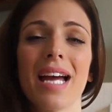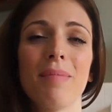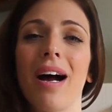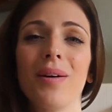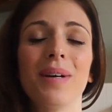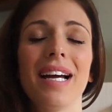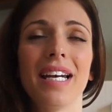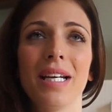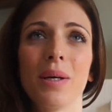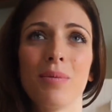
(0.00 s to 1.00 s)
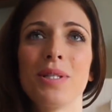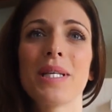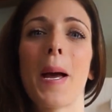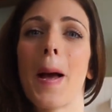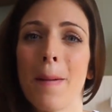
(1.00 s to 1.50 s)
came out and it
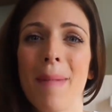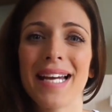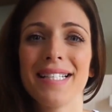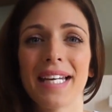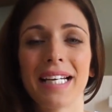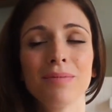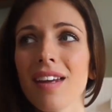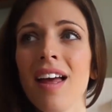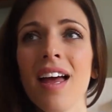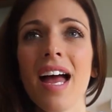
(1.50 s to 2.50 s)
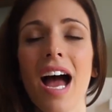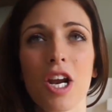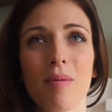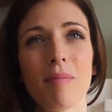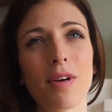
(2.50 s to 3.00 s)
was amazing.
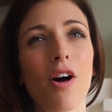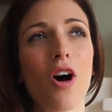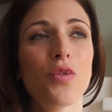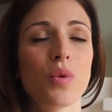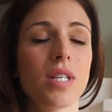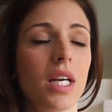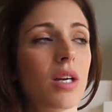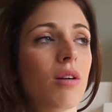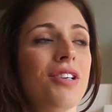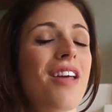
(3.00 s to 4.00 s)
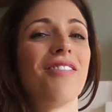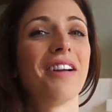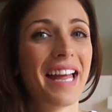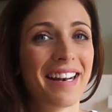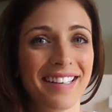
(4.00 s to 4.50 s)
And I remember afterwards thinking, oh, never
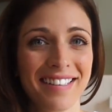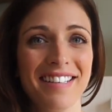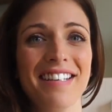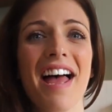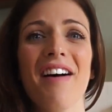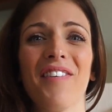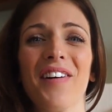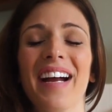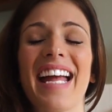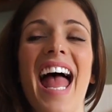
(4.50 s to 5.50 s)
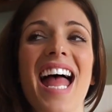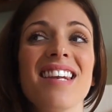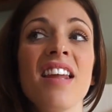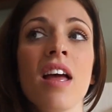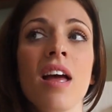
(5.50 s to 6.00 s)
again, never
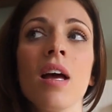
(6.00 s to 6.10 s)
again.